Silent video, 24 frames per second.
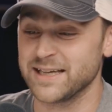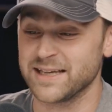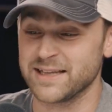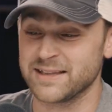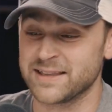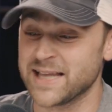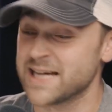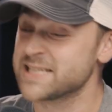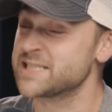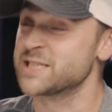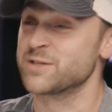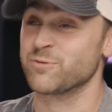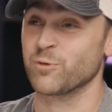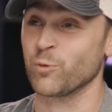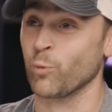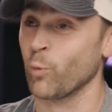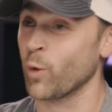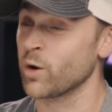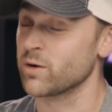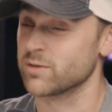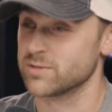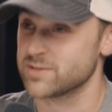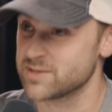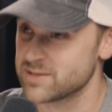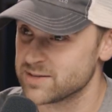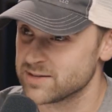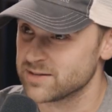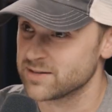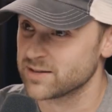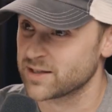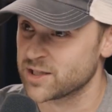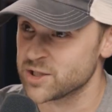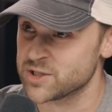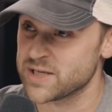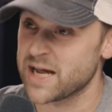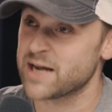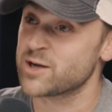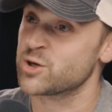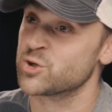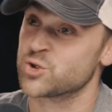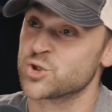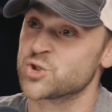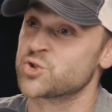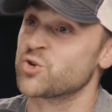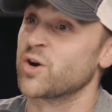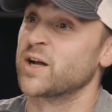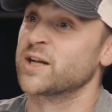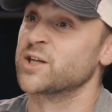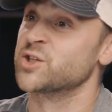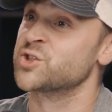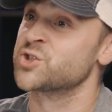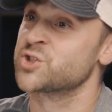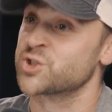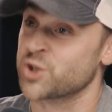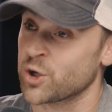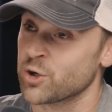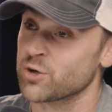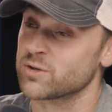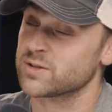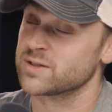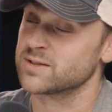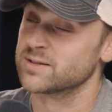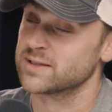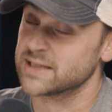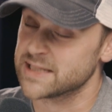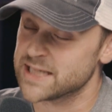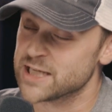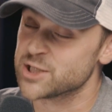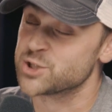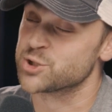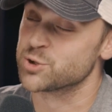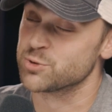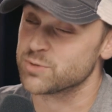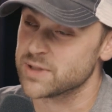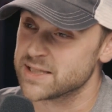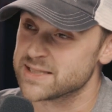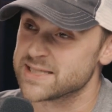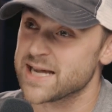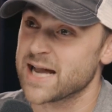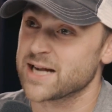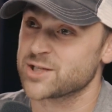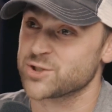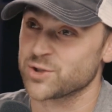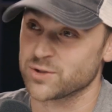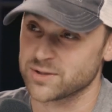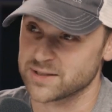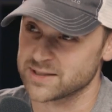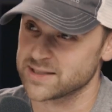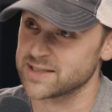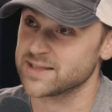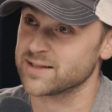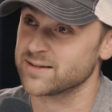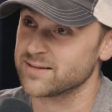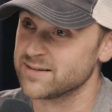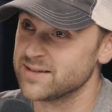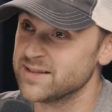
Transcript: that's even worse because now you're just trying to skirt the issue that's actually there.